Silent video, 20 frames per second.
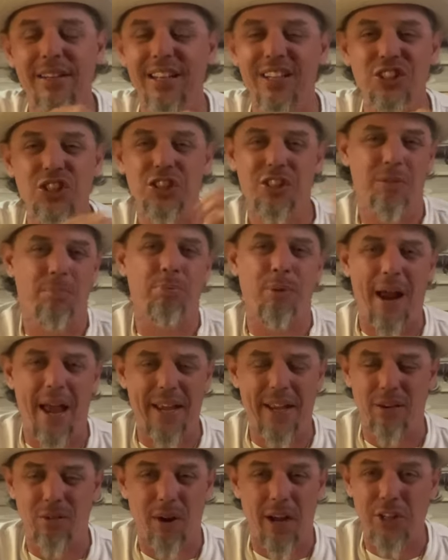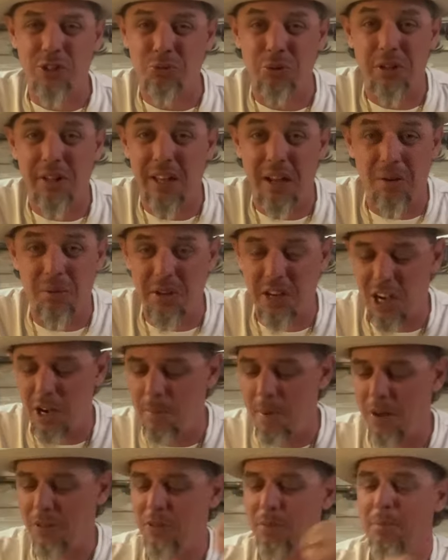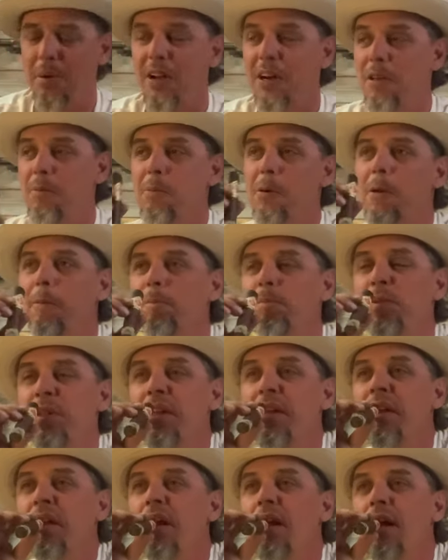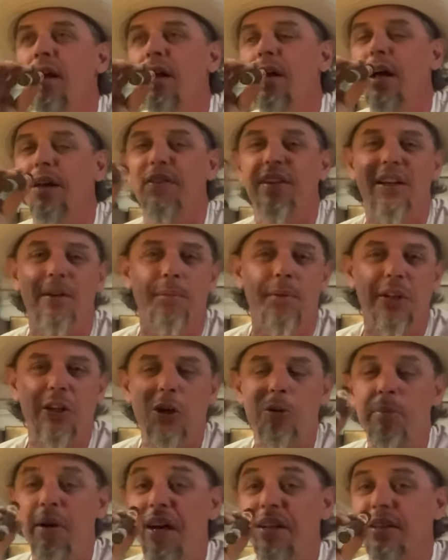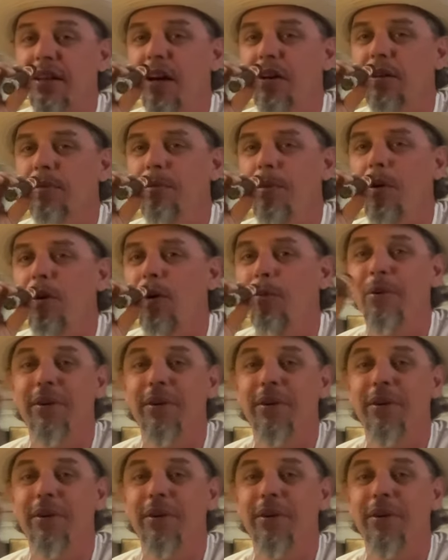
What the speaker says: And just the bragging rights, really, I don't care about the money, but I think I'm going to go back down tomorrow.